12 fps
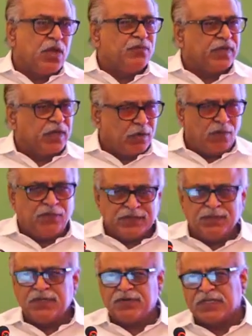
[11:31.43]
we can offer
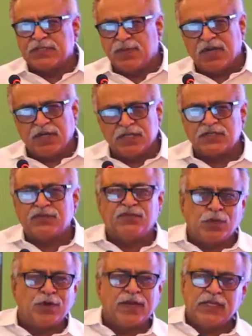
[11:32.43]
them a transplantation
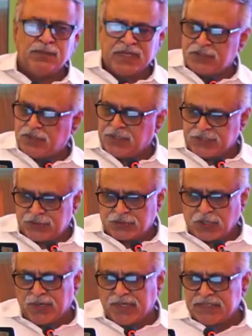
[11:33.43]
without any major hitch
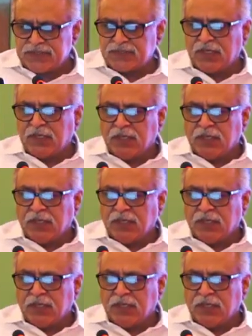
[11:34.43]
nowadays.